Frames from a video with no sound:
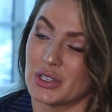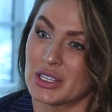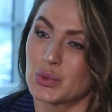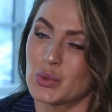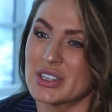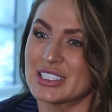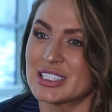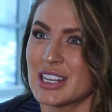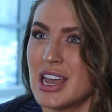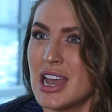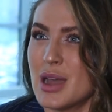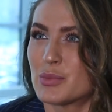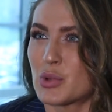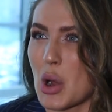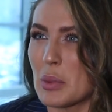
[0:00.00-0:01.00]
It was
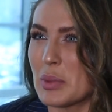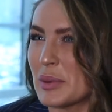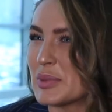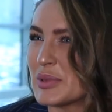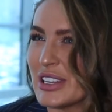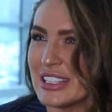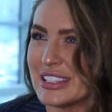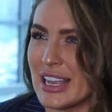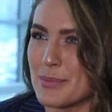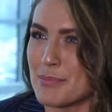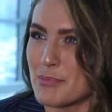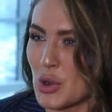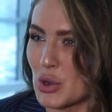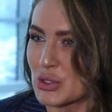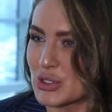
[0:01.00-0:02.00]
probably the
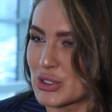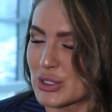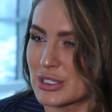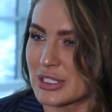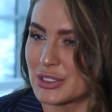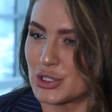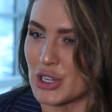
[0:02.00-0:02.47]
most